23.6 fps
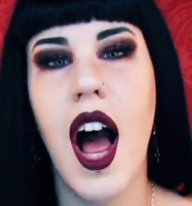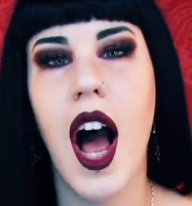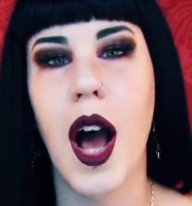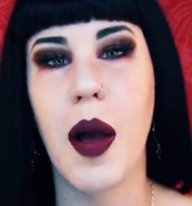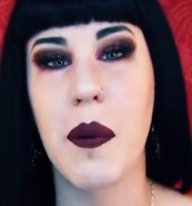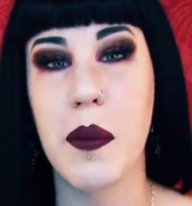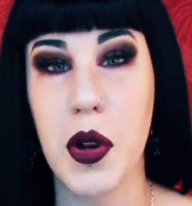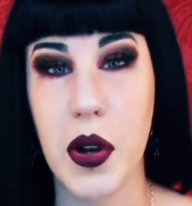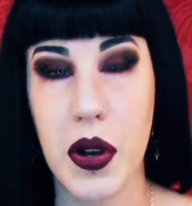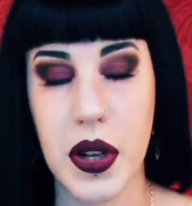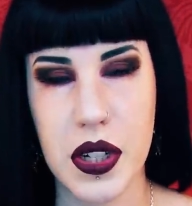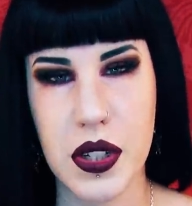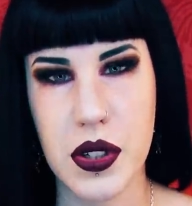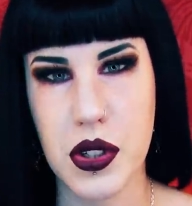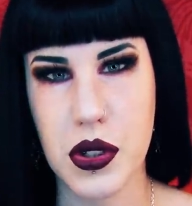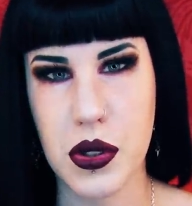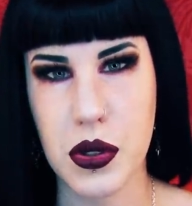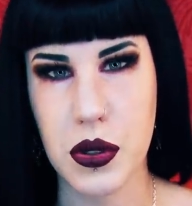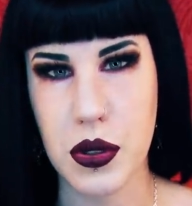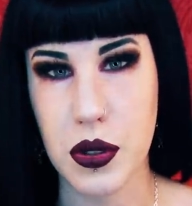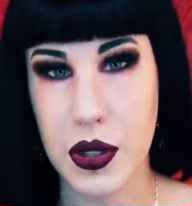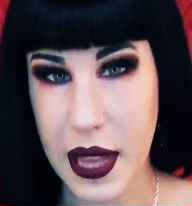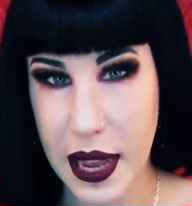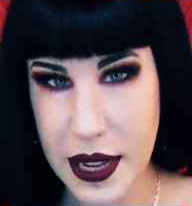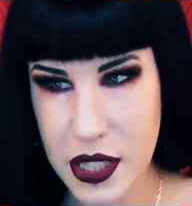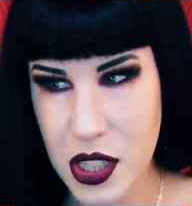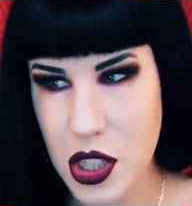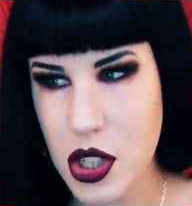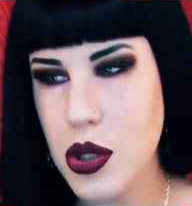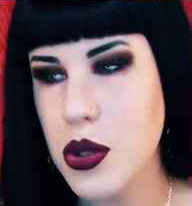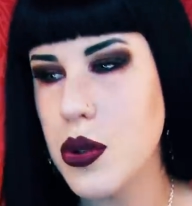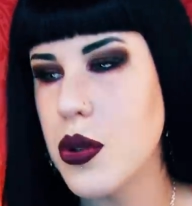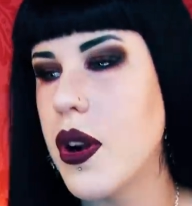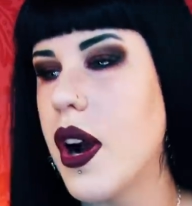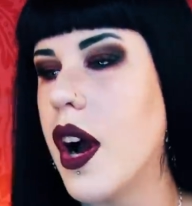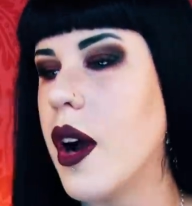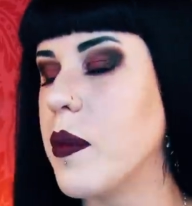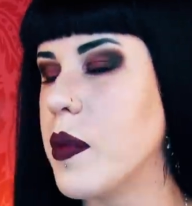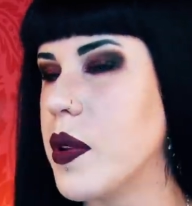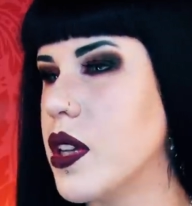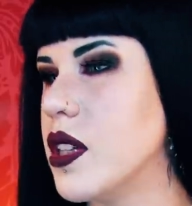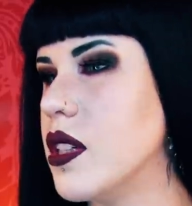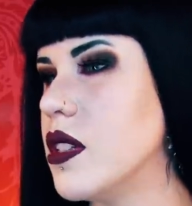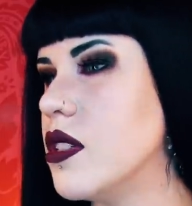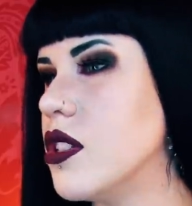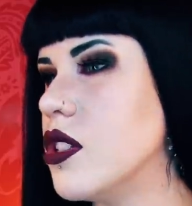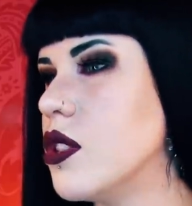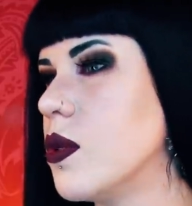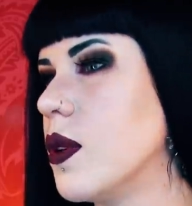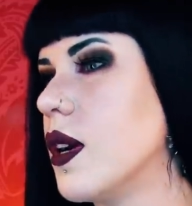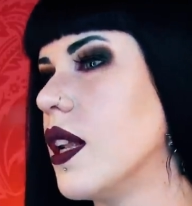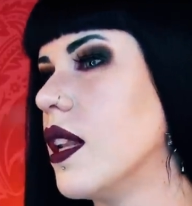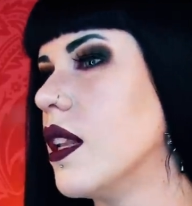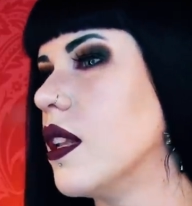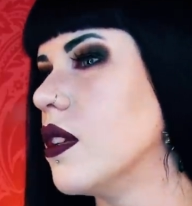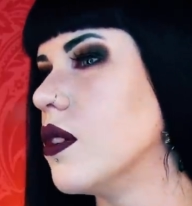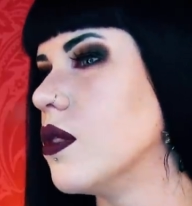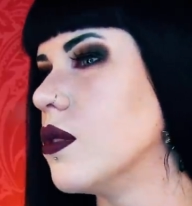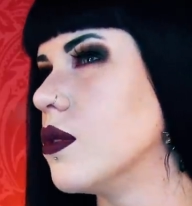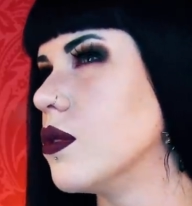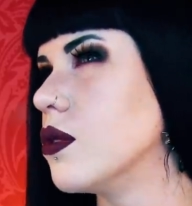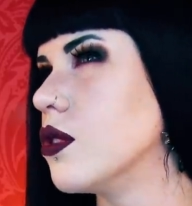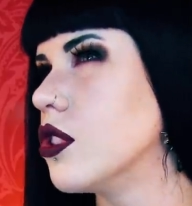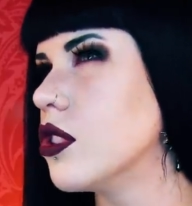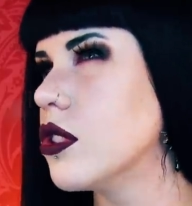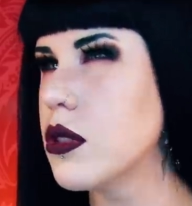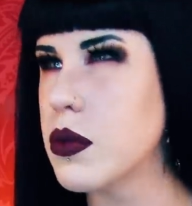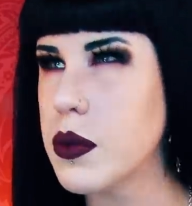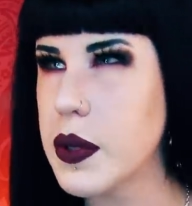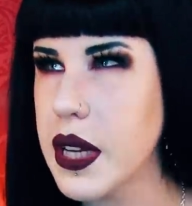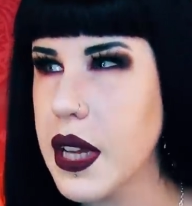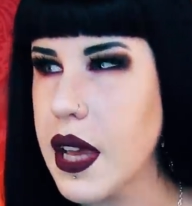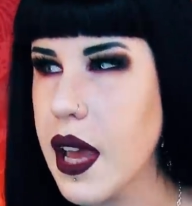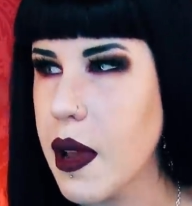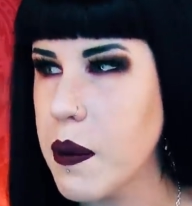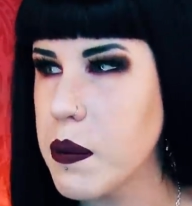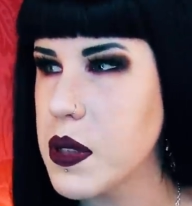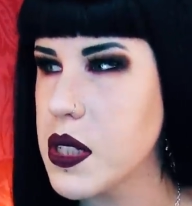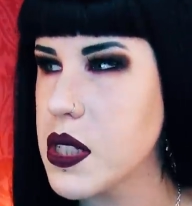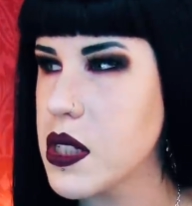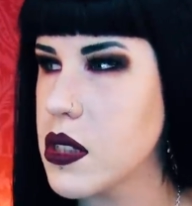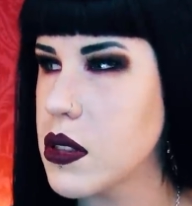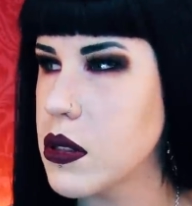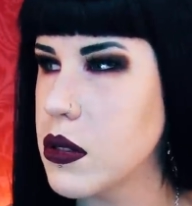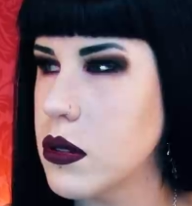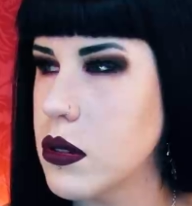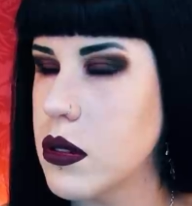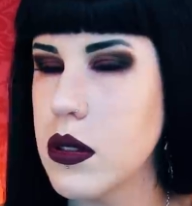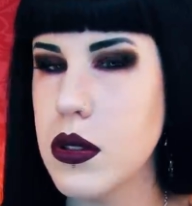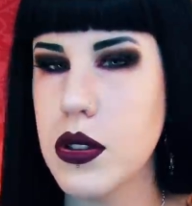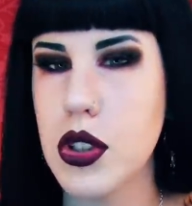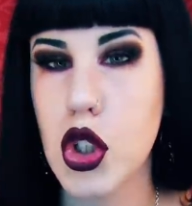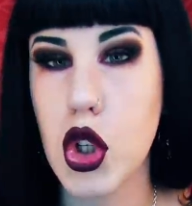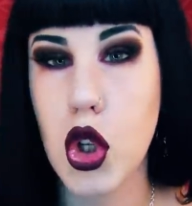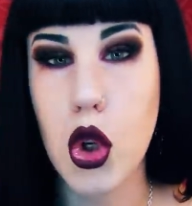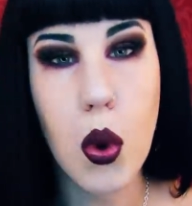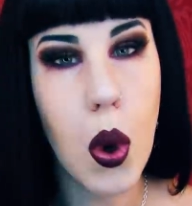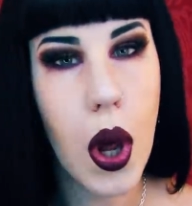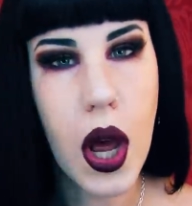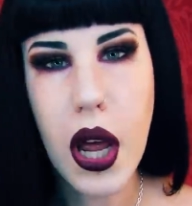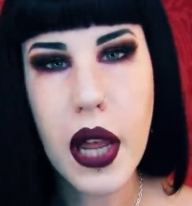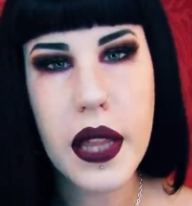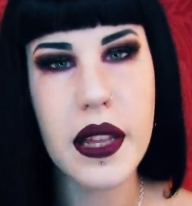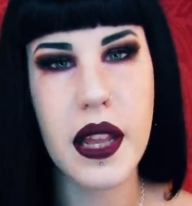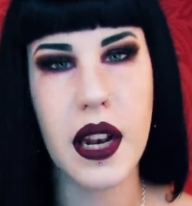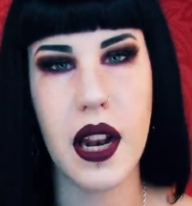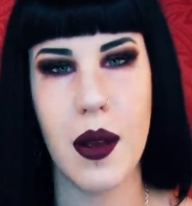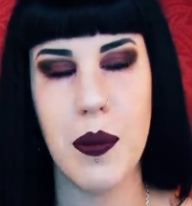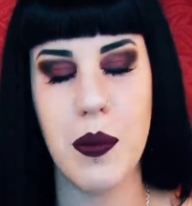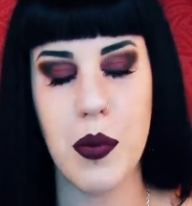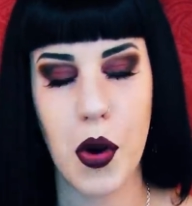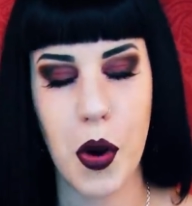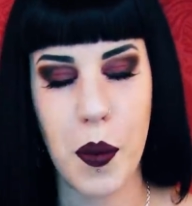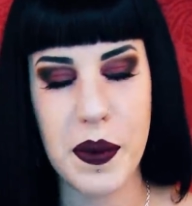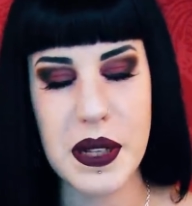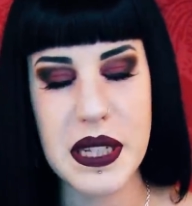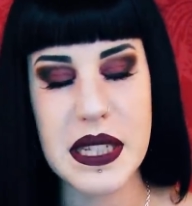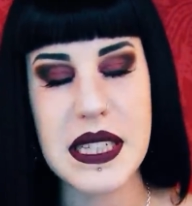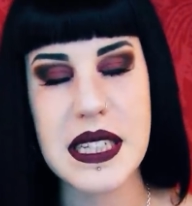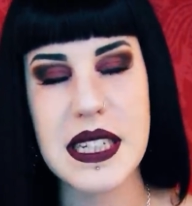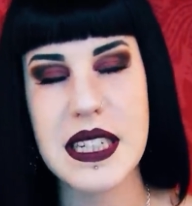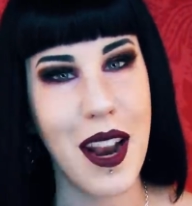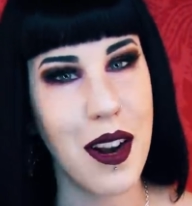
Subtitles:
I'm going to do that tour. I'm going to do a little jewelry cabinet tour that I promised.